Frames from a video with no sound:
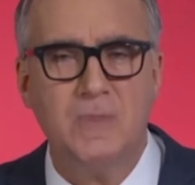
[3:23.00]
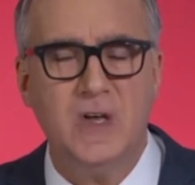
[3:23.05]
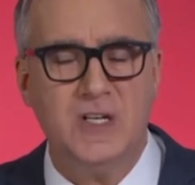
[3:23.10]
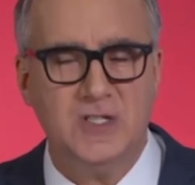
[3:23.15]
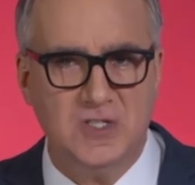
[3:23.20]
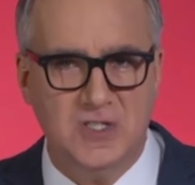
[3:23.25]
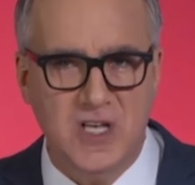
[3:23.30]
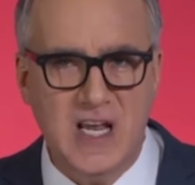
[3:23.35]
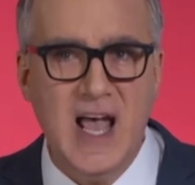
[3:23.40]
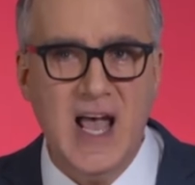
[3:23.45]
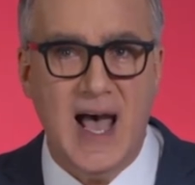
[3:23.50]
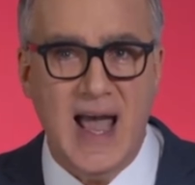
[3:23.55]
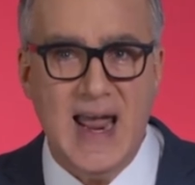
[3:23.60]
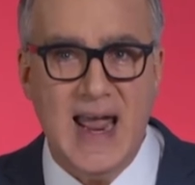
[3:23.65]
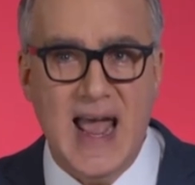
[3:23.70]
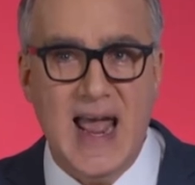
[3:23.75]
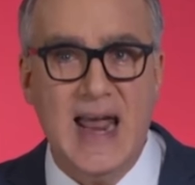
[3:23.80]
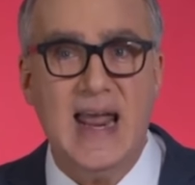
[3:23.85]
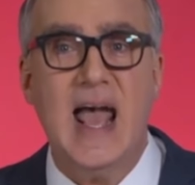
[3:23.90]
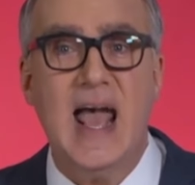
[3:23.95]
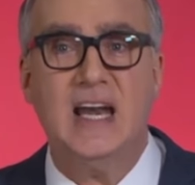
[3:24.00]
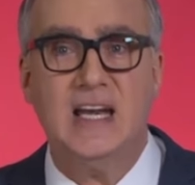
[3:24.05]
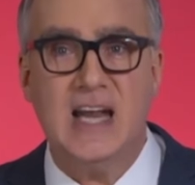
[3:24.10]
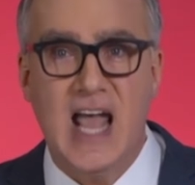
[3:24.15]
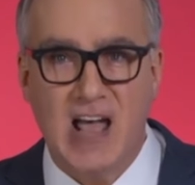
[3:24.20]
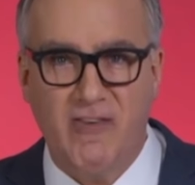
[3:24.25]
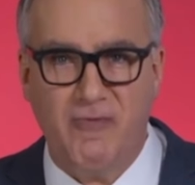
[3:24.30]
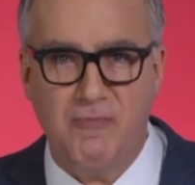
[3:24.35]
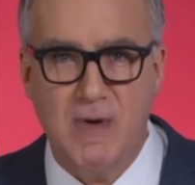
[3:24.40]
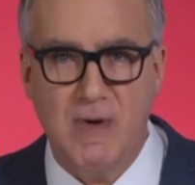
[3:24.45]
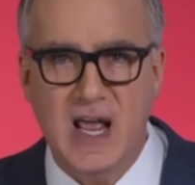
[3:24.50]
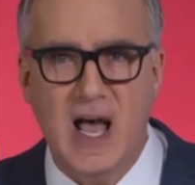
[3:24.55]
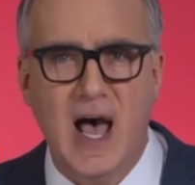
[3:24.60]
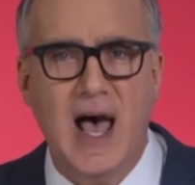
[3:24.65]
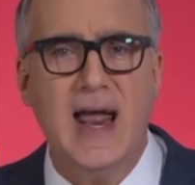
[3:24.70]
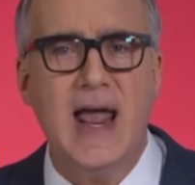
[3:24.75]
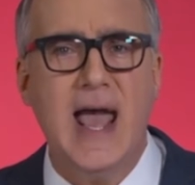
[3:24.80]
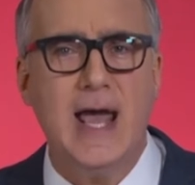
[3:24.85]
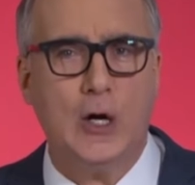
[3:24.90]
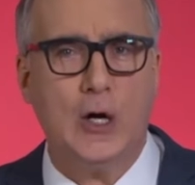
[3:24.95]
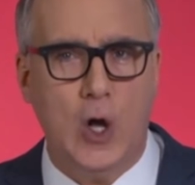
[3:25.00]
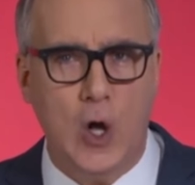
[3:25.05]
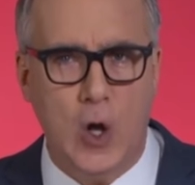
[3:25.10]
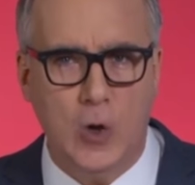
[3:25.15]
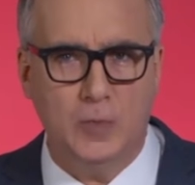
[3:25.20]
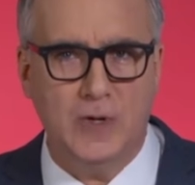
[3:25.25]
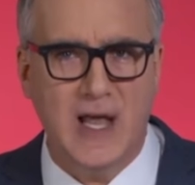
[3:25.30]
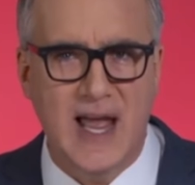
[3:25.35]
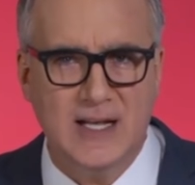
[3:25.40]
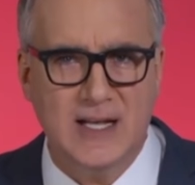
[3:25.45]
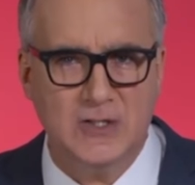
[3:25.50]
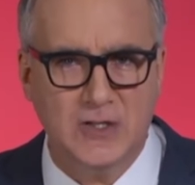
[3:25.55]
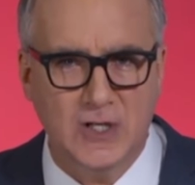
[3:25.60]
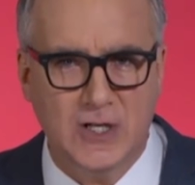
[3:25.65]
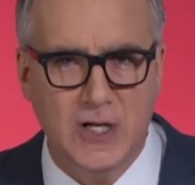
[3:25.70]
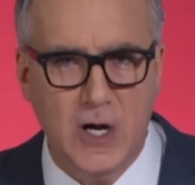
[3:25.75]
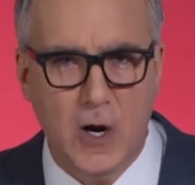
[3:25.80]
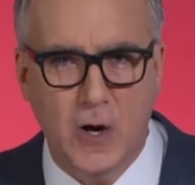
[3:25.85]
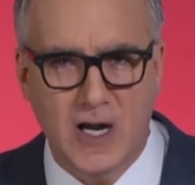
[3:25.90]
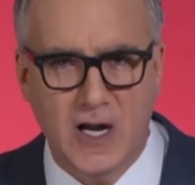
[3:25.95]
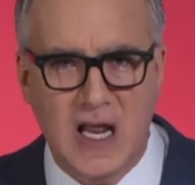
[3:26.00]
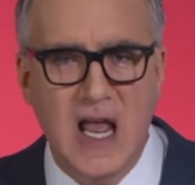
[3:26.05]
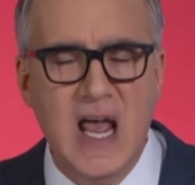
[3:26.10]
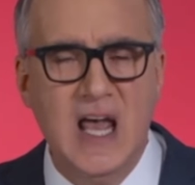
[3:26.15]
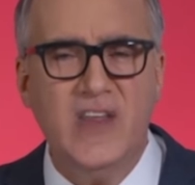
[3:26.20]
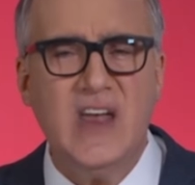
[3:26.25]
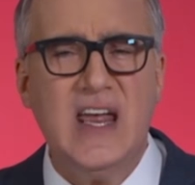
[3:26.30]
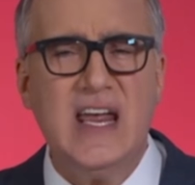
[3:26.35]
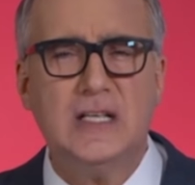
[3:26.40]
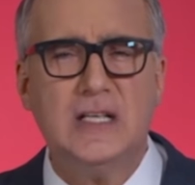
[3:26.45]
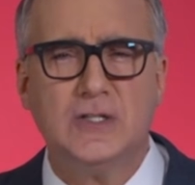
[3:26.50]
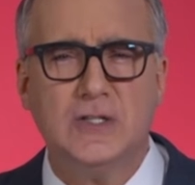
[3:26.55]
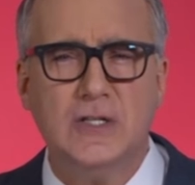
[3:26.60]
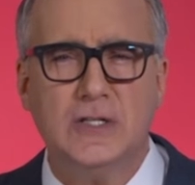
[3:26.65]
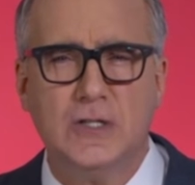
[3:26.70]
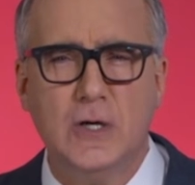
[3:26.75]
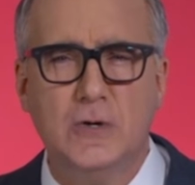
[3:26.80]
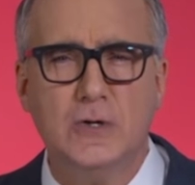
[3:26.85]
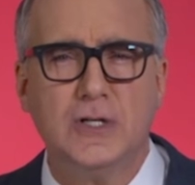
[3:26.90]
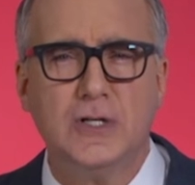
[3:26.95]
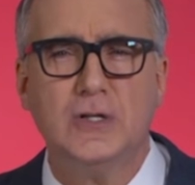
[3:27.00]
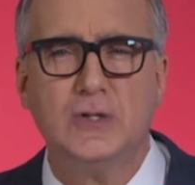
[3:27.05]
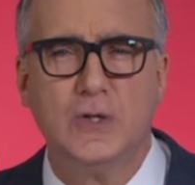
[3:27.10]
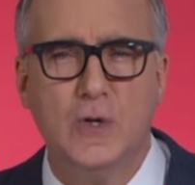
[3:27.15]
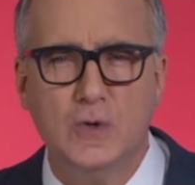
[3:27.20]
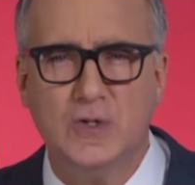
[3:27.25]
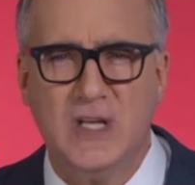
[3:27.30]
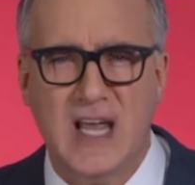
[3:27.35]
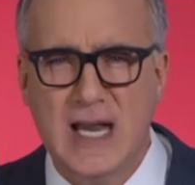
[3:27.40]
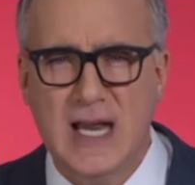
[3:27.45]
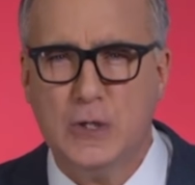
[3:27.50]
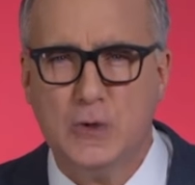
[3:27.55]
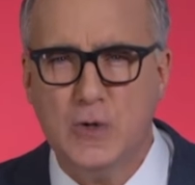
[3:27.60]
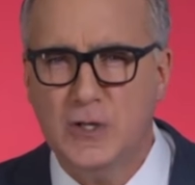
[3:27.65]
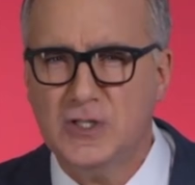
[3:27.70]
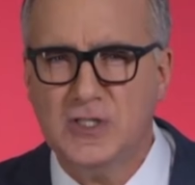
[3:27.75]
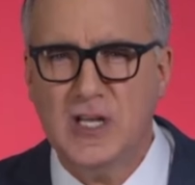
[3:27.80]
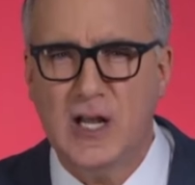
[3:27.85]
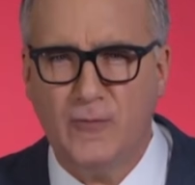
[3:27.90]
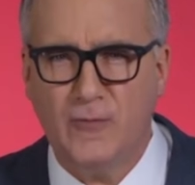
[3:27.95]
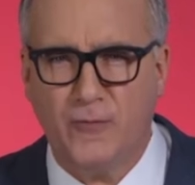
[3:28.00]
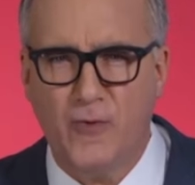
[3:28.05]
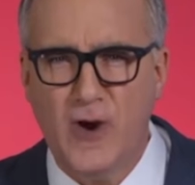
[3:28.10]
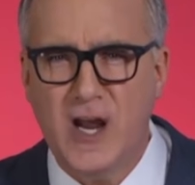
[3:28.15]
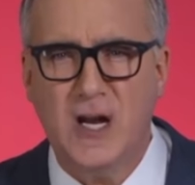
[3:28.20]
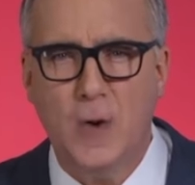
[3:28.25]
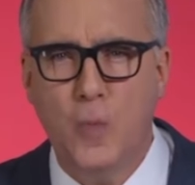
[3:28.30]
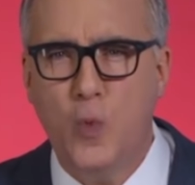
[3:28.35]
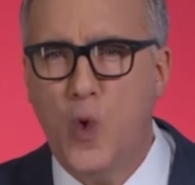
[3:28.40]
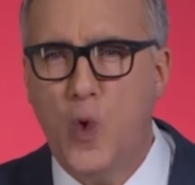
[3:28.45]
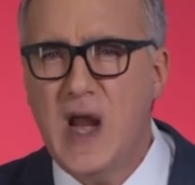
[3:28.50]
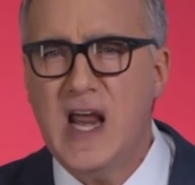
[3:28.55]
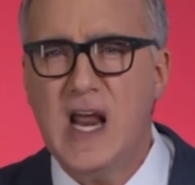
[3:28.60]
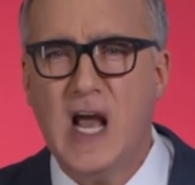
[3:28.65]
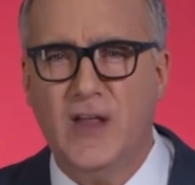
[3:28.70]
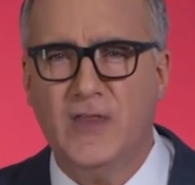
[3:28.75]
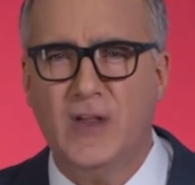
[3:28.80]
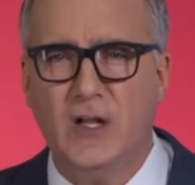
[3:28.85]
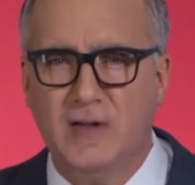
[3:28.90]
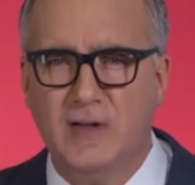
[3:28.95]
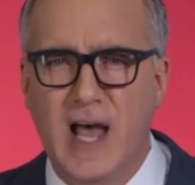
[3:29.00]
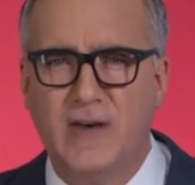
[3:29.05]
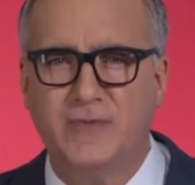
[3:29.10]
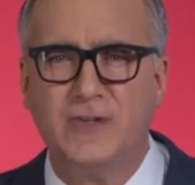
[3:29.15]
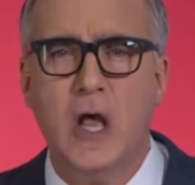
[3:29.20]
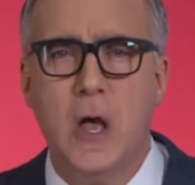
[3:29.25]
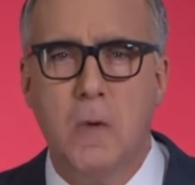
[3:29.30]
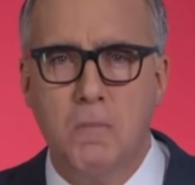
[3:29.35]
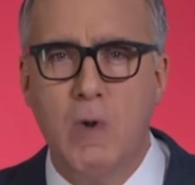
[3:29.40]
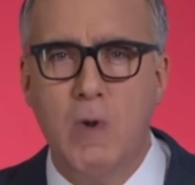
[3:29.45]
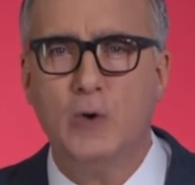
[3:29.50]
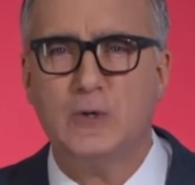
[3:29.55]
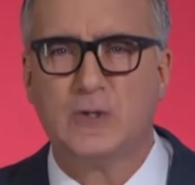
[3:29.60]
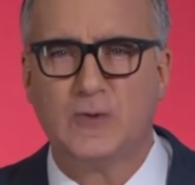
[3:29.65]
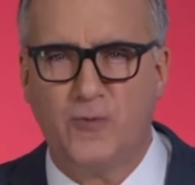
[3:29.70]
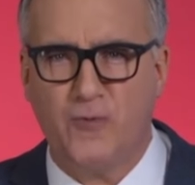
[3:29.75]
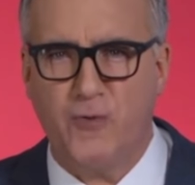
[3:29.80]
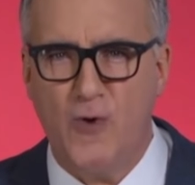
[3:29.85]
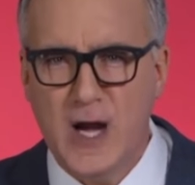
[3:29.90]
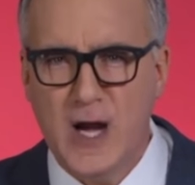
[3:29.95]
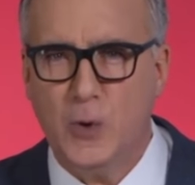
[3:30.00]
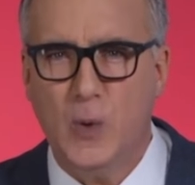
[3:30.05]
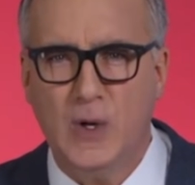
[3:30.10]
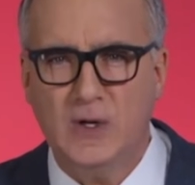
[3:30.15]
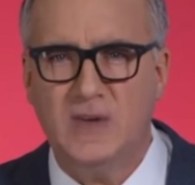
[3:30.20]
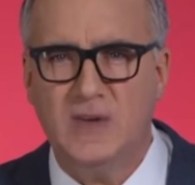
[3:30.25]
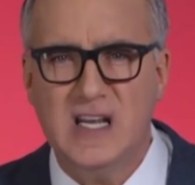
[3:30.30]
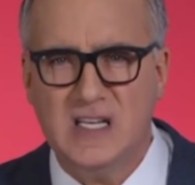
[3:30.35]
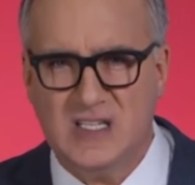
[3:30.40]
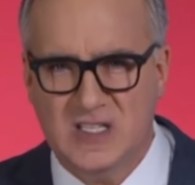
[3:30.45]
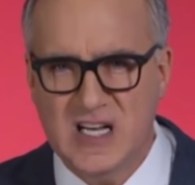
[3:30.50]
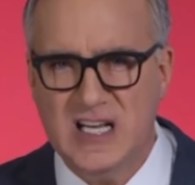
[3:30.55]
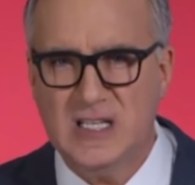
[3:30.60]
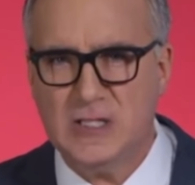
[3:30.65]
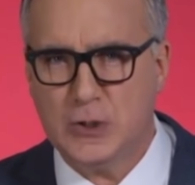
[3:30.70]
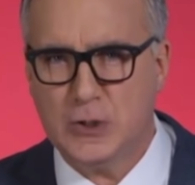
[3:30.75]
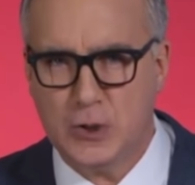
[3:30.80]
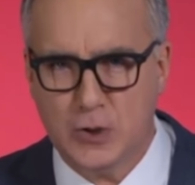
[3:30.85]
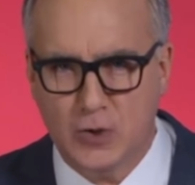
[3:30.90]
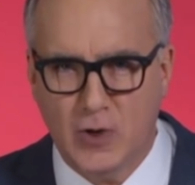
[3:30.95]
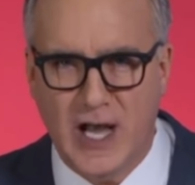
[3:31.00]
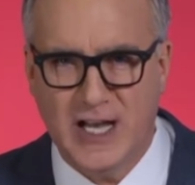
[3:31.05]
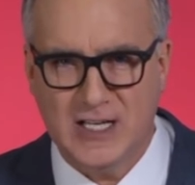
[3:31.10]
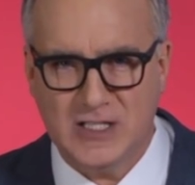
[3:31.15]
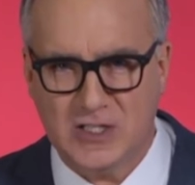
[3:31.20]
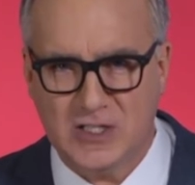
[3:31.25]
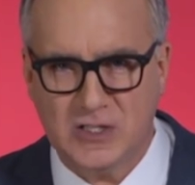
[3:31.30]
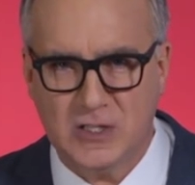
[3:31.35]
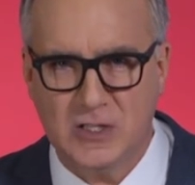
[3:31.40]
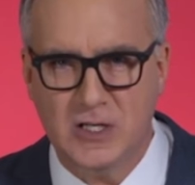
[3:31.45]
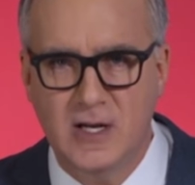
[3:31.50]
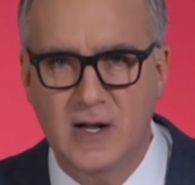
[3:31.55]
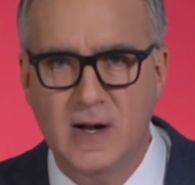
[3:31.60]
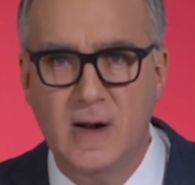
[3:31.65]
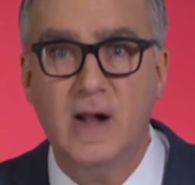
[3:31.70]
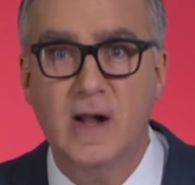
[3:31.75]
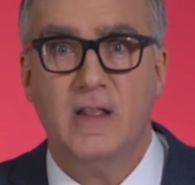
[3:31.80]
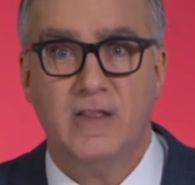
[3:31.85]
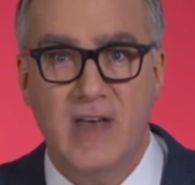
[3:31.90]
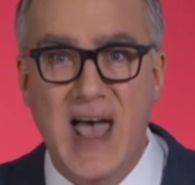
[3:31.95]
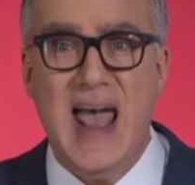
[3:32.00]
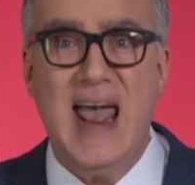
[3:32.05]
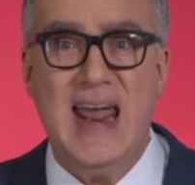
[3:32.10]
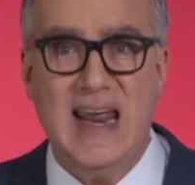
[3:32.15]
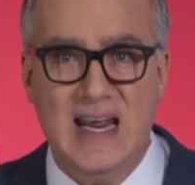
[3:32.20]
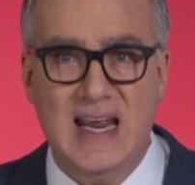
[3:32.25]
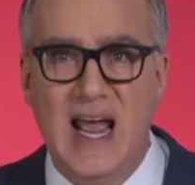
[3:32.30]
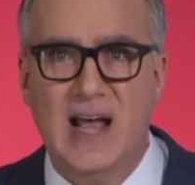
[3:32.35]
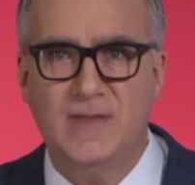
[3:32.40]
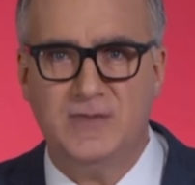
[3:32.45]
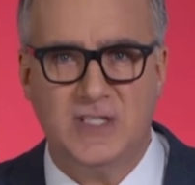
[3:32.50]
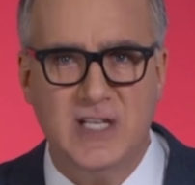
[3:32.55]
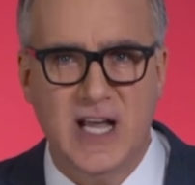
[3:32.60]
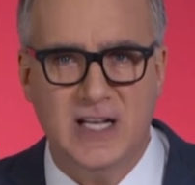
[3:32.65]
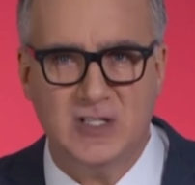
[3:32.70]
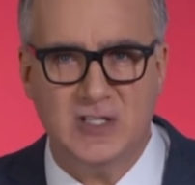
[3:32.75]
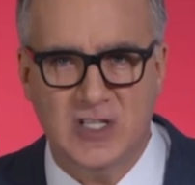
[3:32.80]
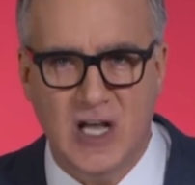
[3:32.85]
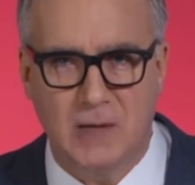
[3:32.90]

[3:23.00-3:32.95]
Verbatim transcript: The CIA and FBI and Homeland Security, the institutions whose interest in freedom we on the left most frequently distrust, they have said